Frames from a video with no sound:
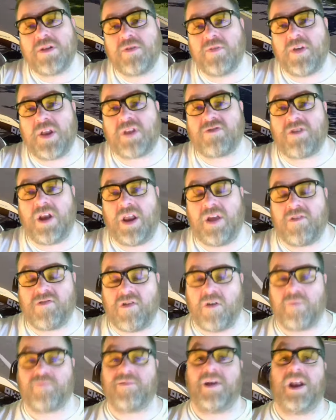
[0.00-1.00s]
of the Australian
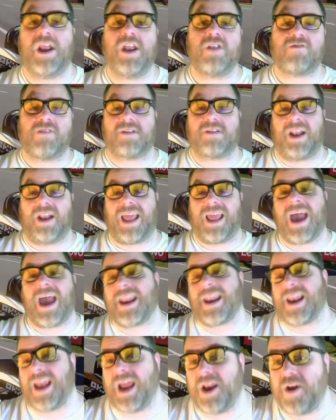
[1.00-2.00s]
Grand Prix. And interestingly,
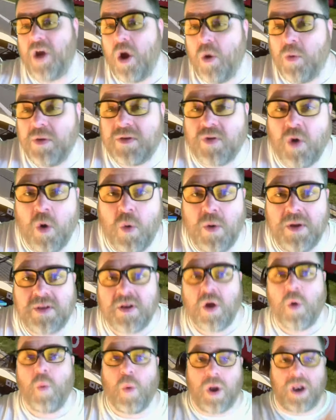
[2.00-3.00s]
Adelaide was always
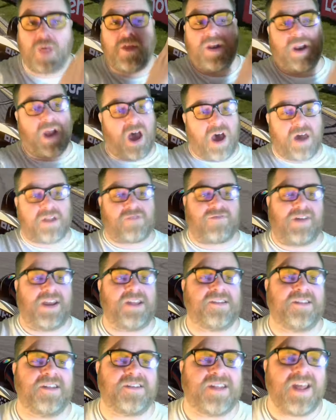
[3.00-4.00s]
one of the last
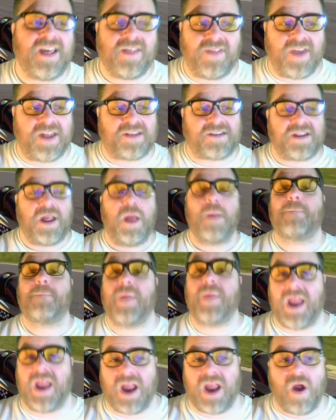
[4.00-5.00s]
races, this
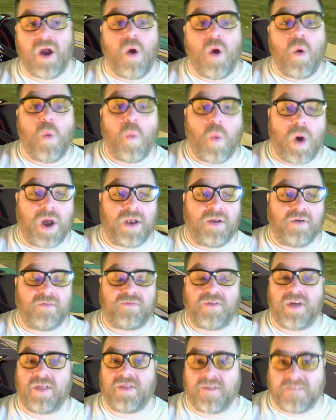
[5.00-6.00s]
being one of
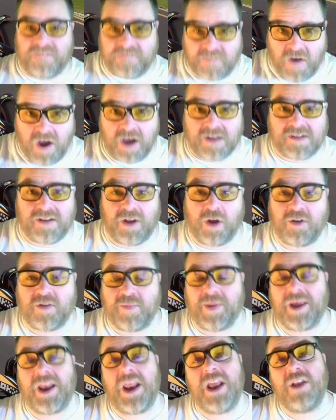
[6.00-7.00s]
the first,
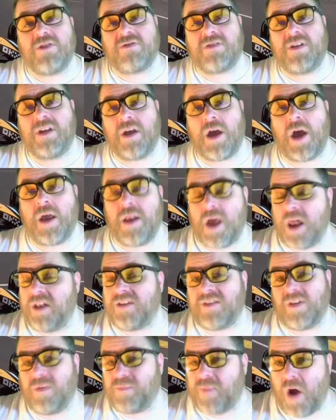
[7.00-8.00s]
notably,
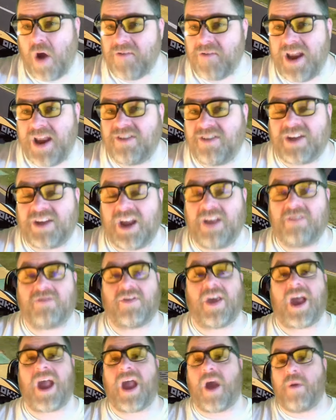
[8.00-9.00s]
until Bahrain changed
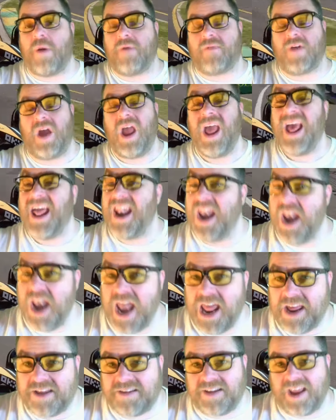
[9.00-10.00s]
that. However,
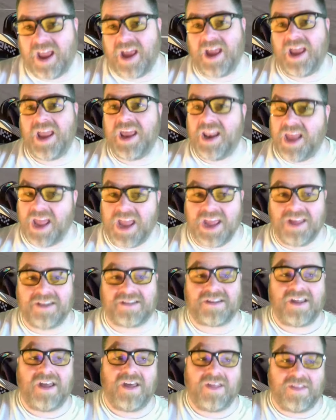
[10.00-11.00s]
next year it
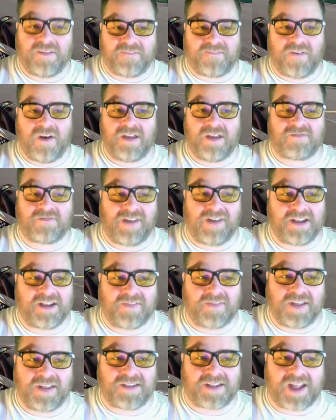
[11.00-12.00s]
is the first race,
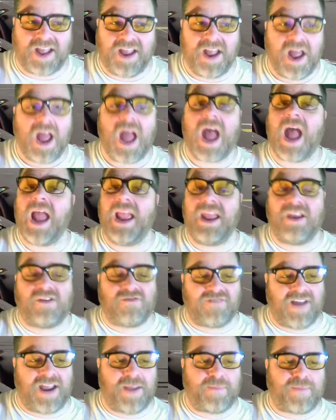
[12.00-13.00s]
and they say a
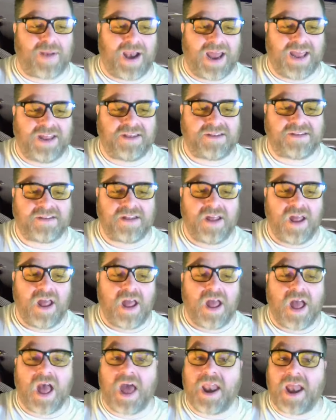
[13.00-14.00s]
great place,
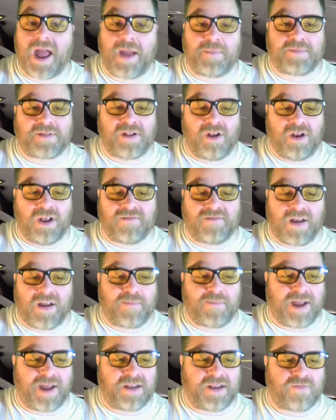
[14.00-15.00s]
an absolutely great
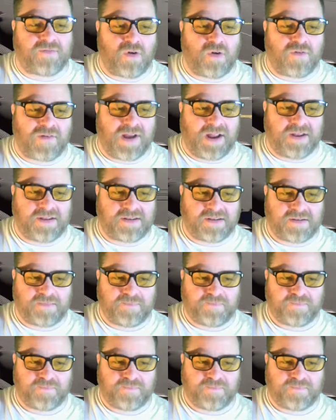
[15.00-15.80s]
place for a race.